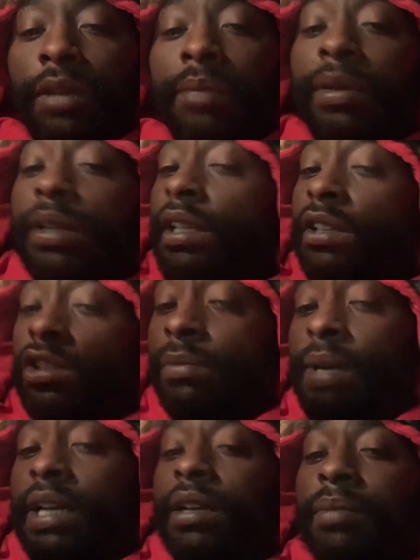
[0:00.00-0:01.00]
But there's
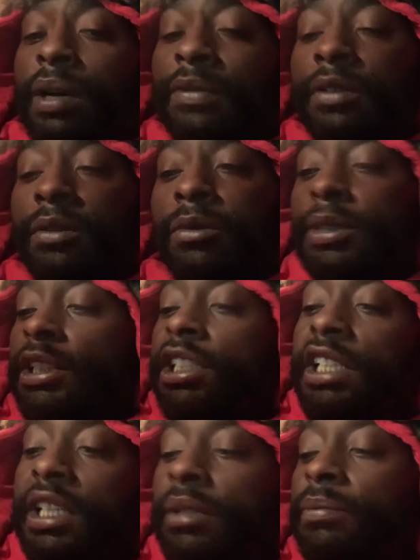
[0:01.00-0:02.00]
somebody above him, a
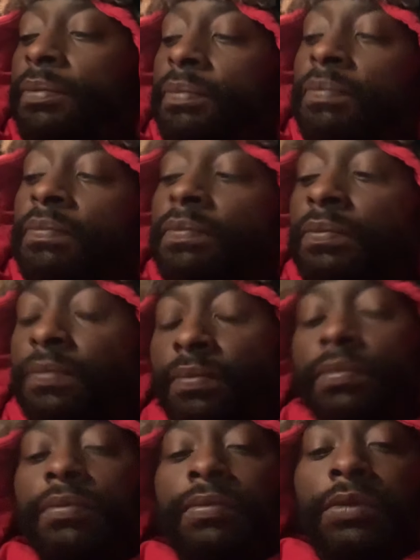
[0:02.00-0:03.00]
GM.
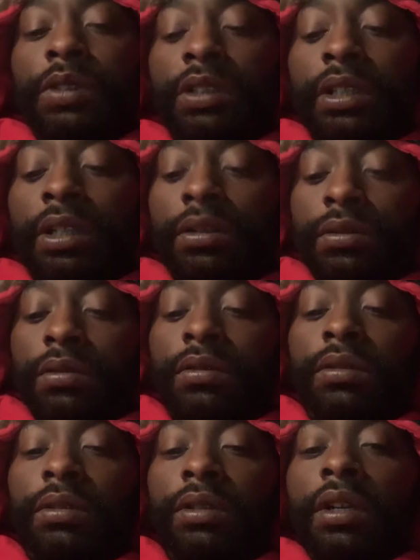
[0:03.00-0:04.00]
You know,
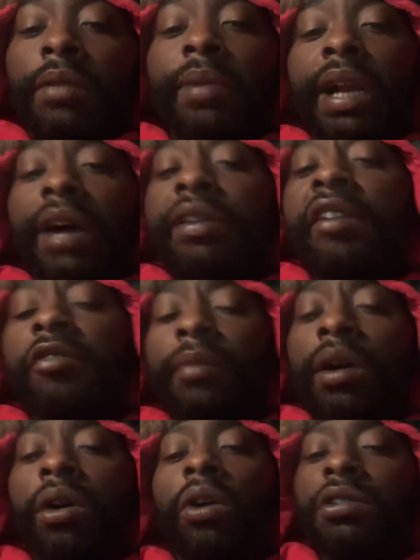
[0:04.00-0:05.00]
but I've given
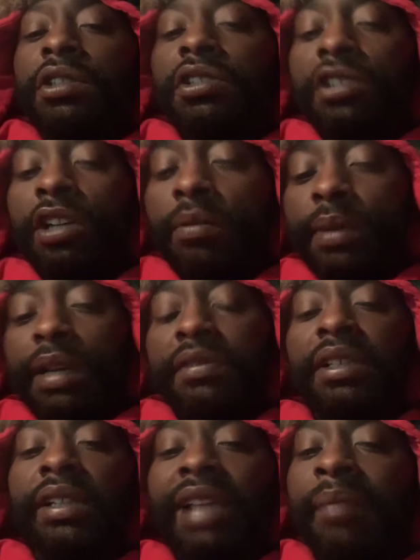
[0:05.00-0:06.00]
my all to this company. I've
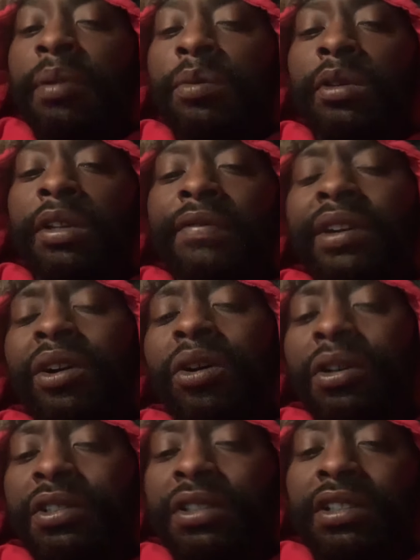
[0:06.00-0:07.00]
seen a lot of people give their
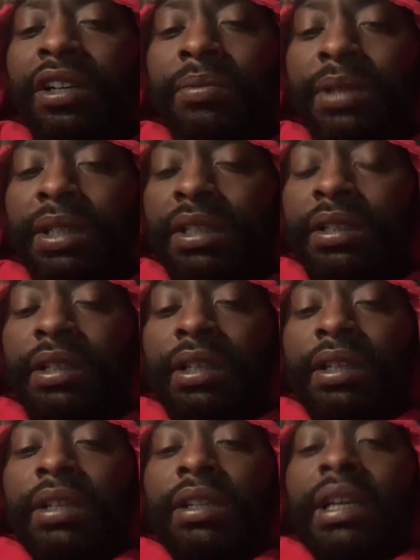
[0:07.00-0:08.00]
all to this company.
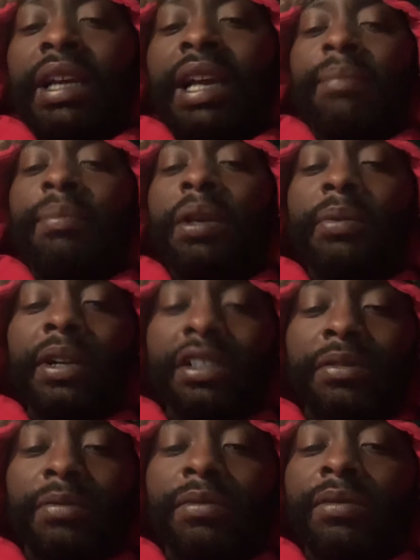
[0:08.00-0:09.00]
I people
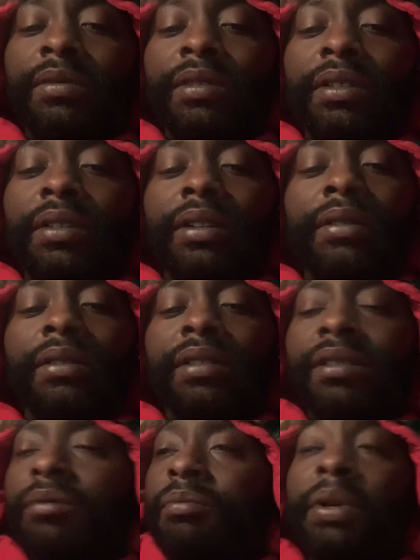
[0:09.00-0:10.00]
that's
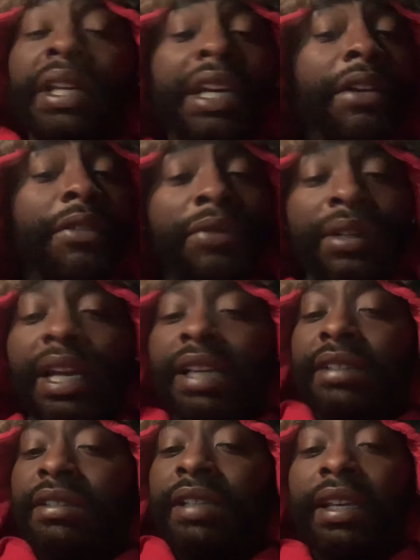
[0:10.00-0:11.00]
been there for
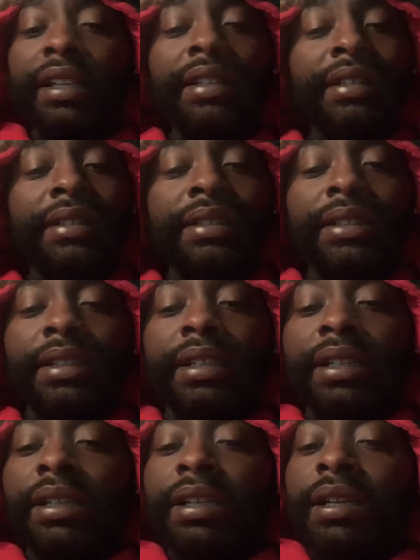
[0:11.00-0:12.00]
like 10,
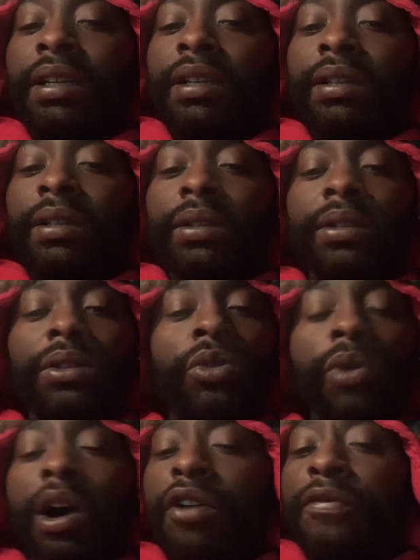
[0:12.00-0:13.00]

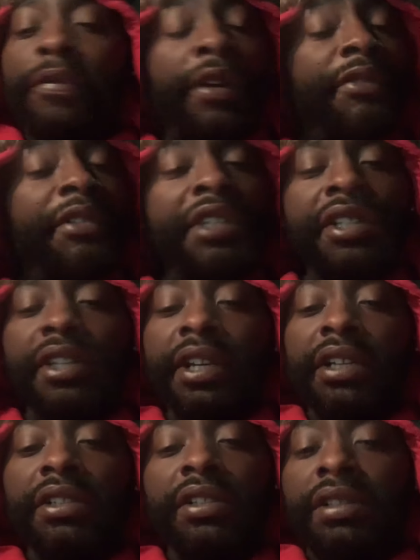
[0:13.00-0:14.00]
12, 15
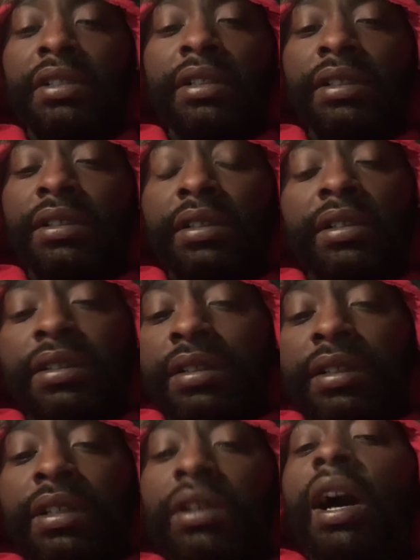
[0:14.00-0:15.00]
years and
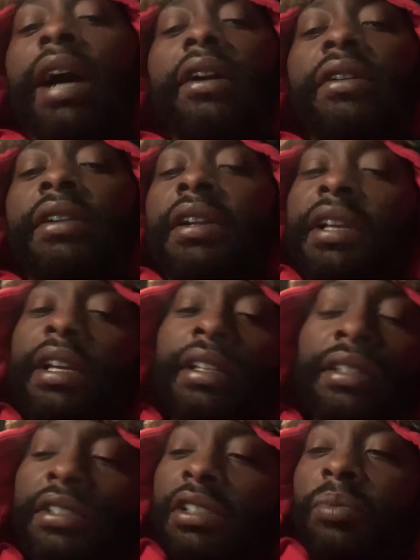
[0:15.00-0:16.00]
a little higher and they're
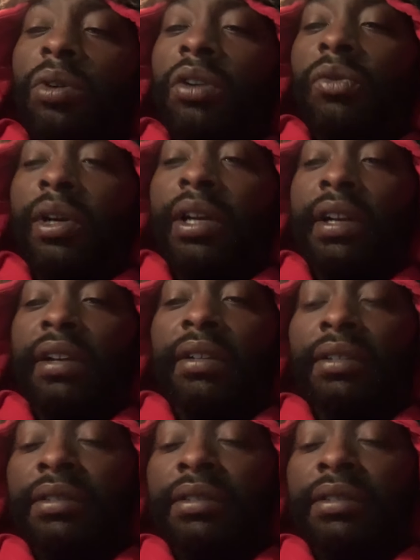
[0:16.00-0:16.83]
getting to the point where